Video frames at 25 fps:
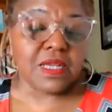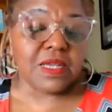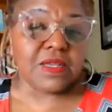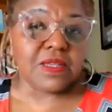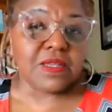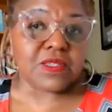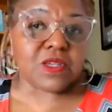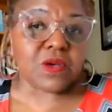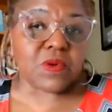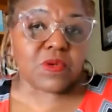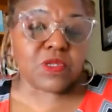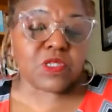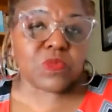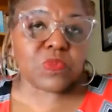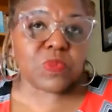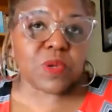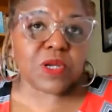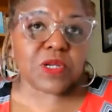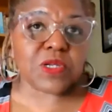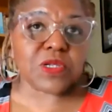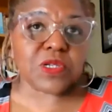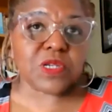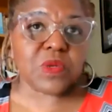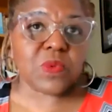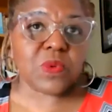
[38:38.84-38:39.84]
So
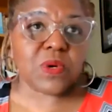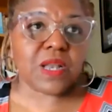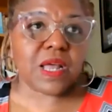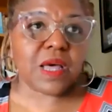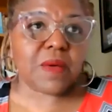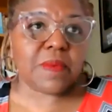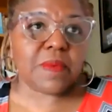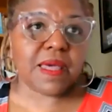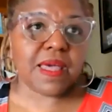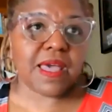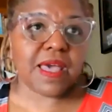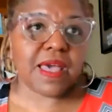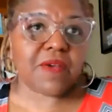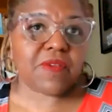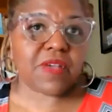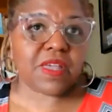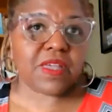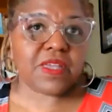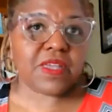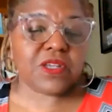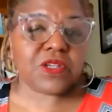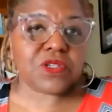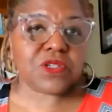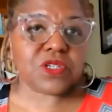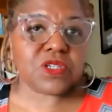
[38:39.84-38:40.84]
especially when I'm having
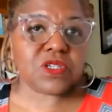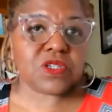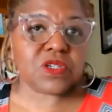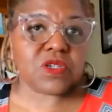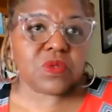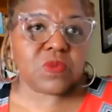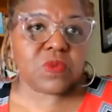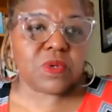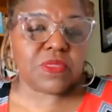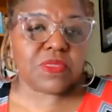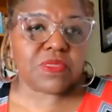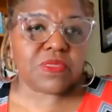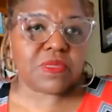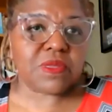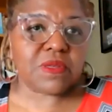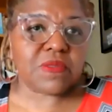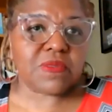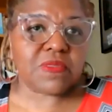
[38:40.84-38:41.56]
issue with